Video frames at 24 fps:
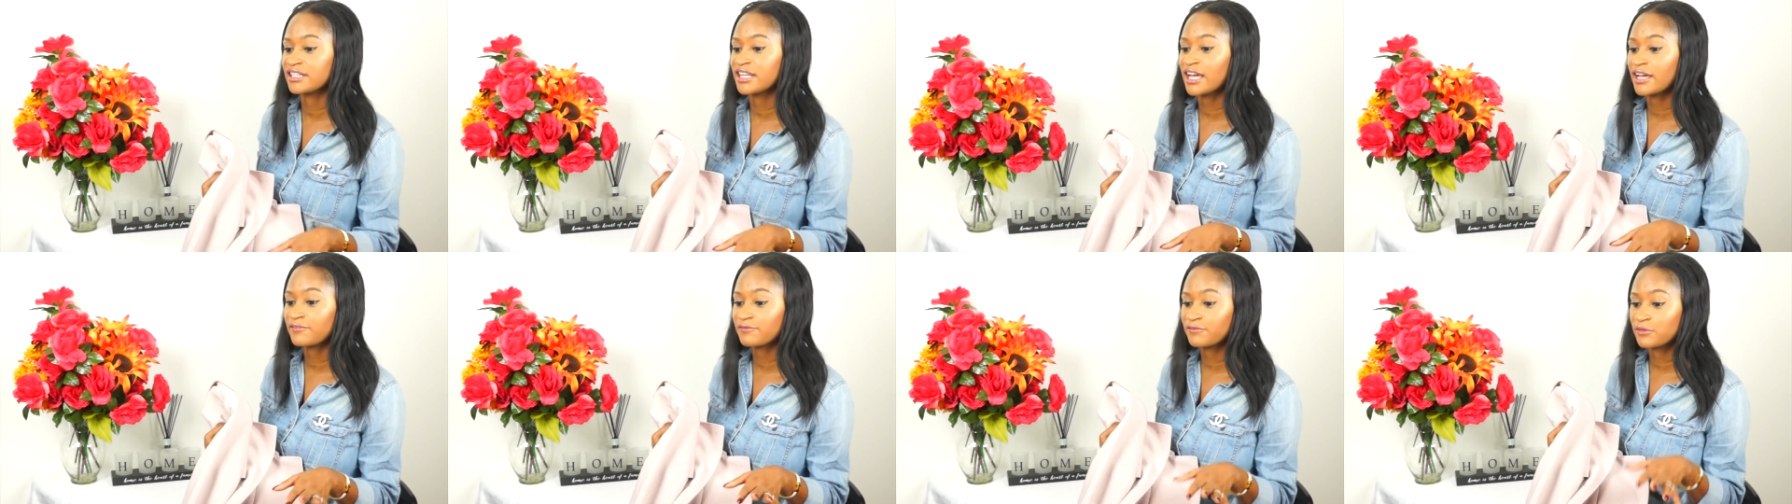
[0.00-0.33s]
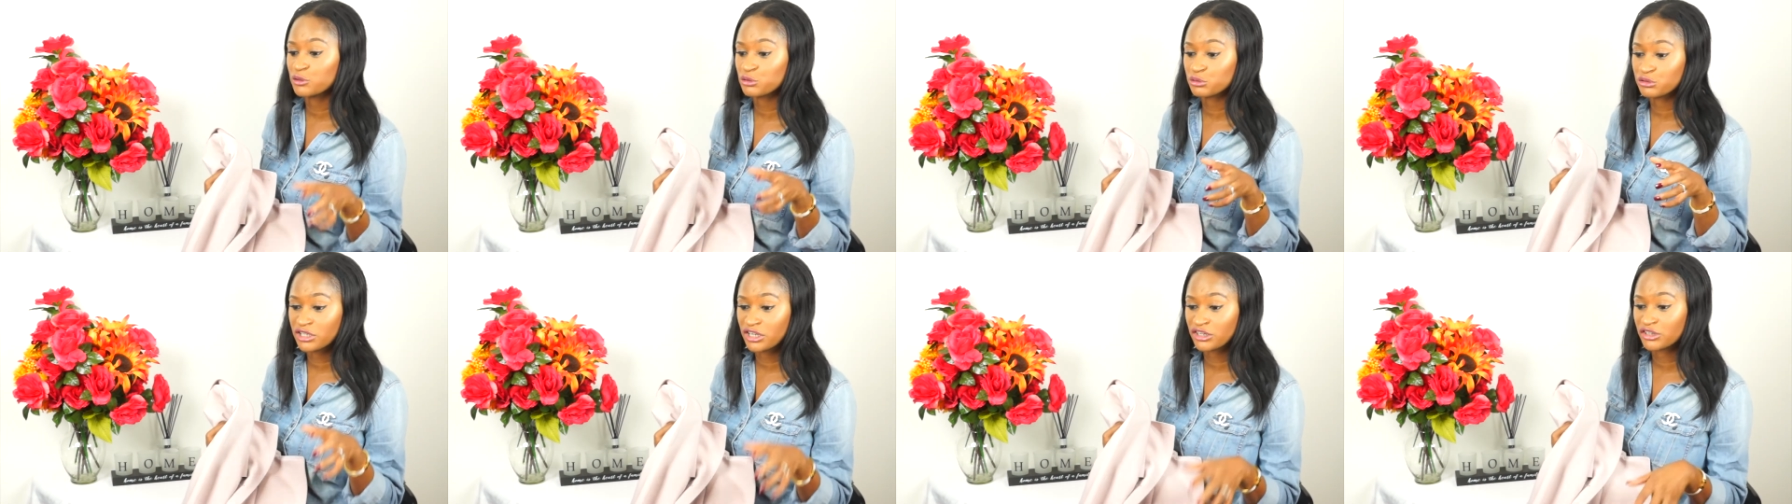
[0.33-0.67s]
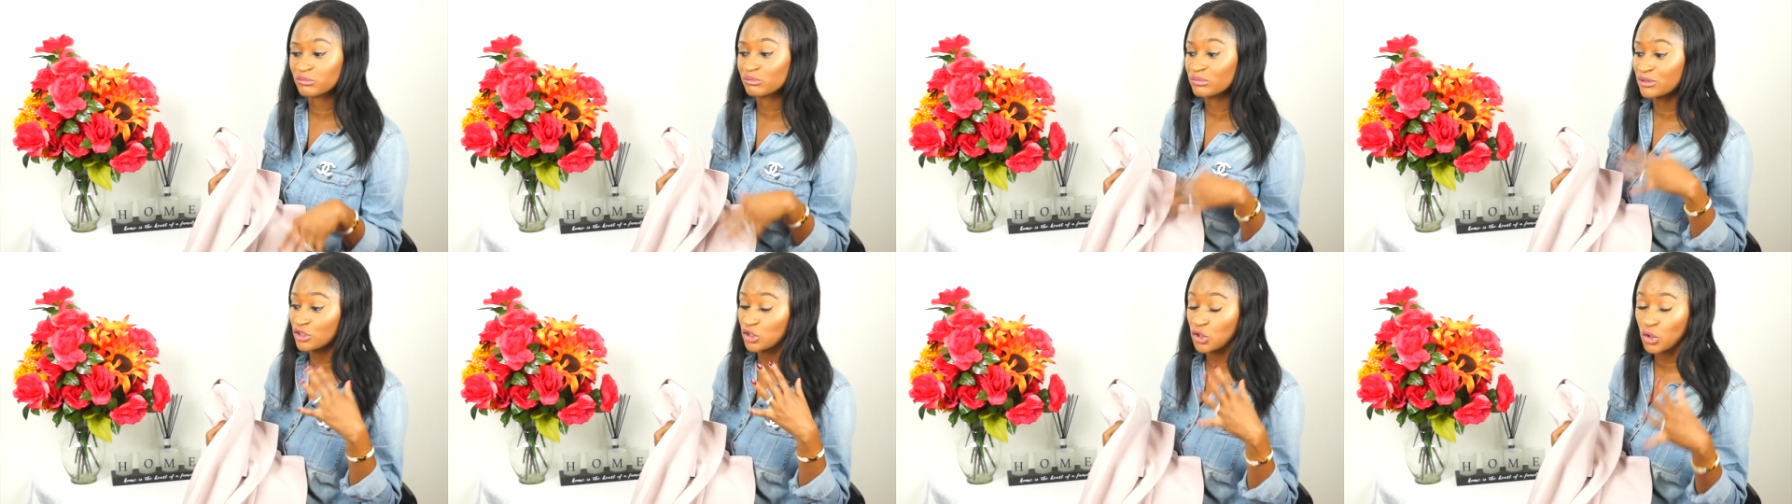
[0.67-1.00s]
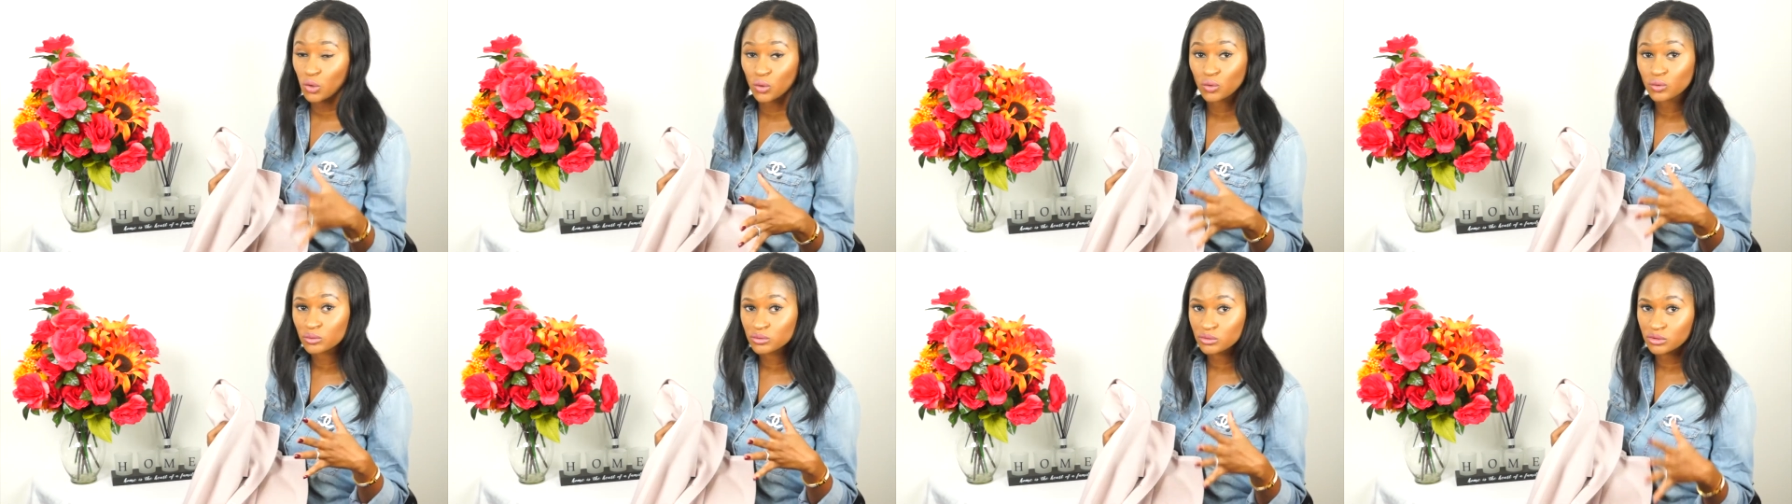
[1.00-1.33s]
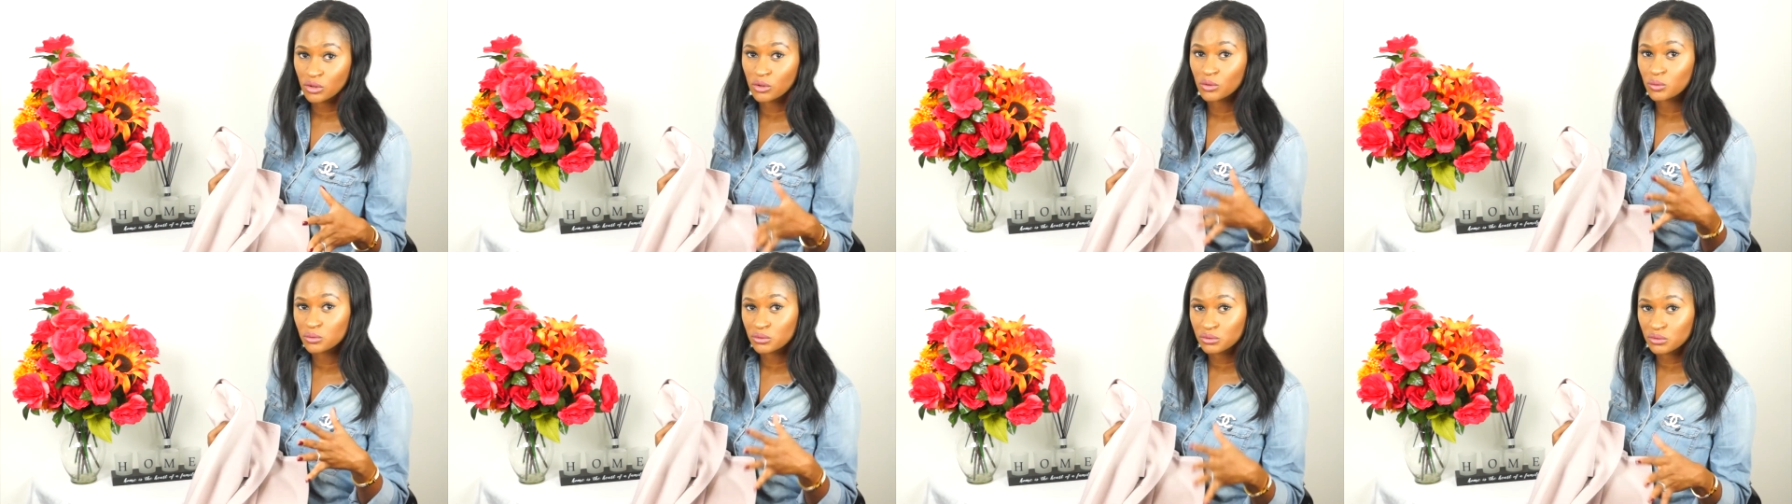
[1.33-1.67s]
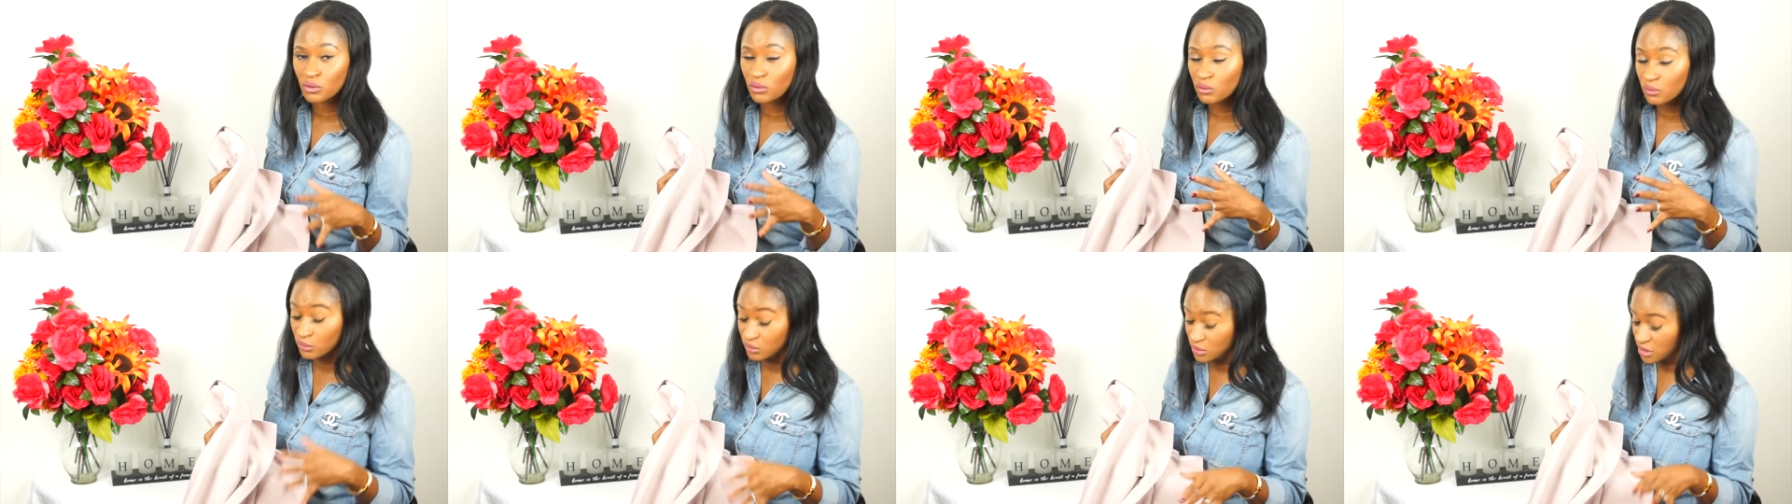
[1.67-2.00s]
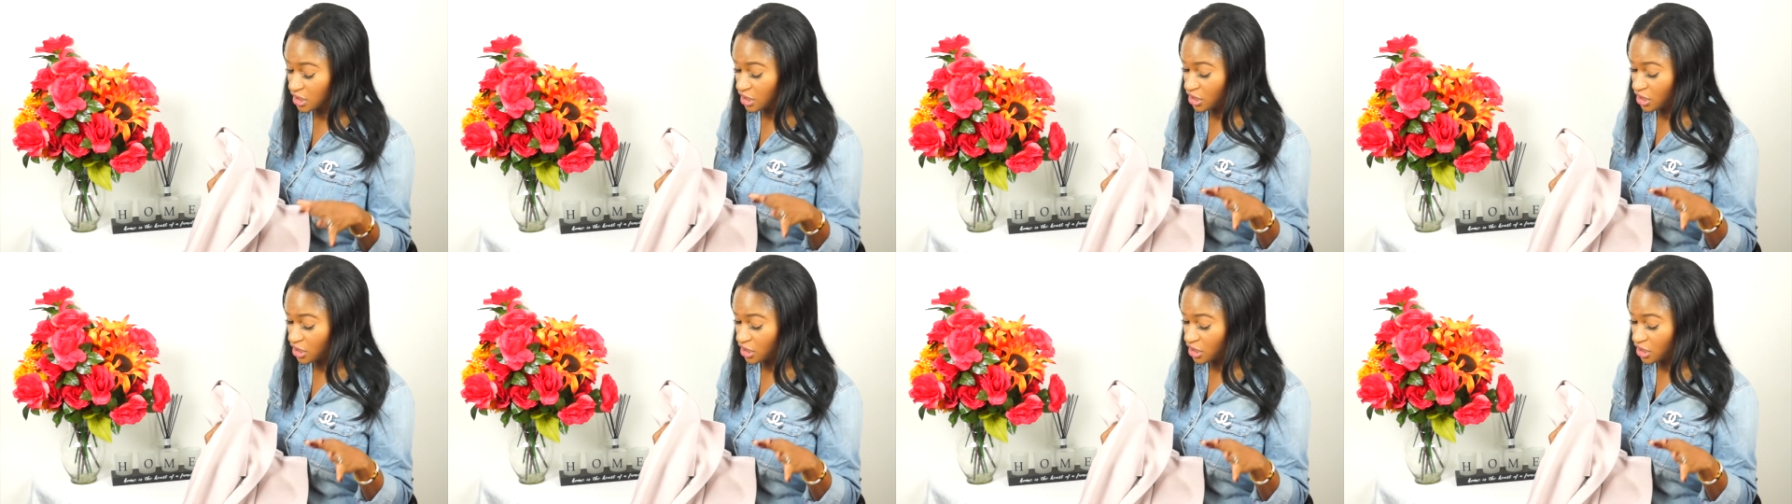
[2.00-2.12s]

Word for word: not feel terribly cold, cold. cold.